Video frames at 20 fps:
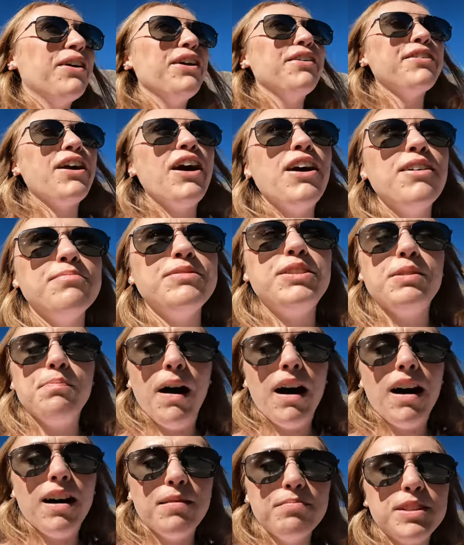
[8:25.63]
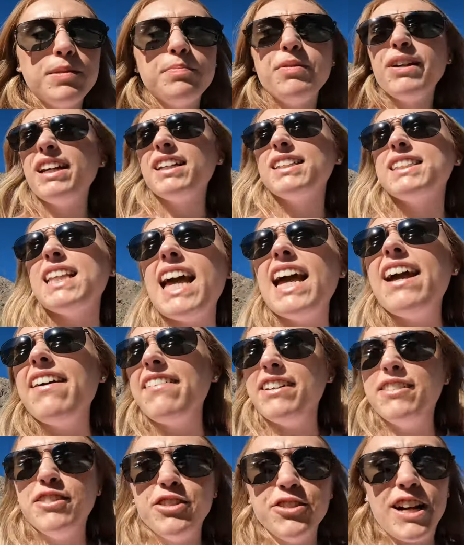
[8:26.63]
we have come to Palm Springs
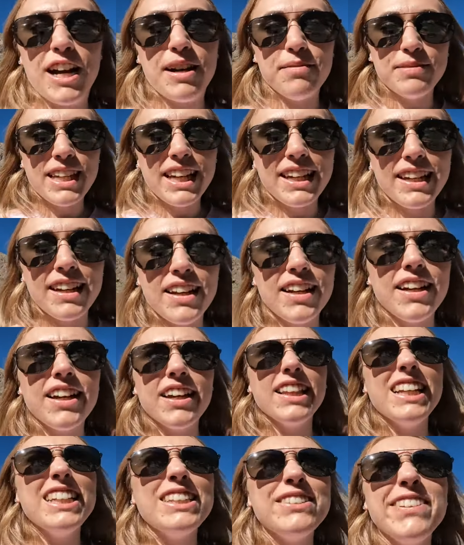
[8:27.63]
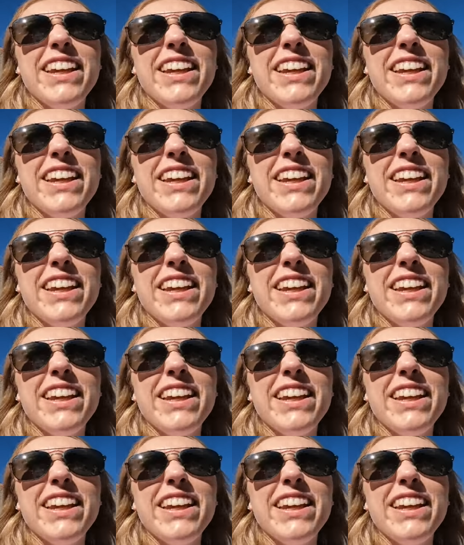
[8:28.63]
Aerial Tram. Take a look at this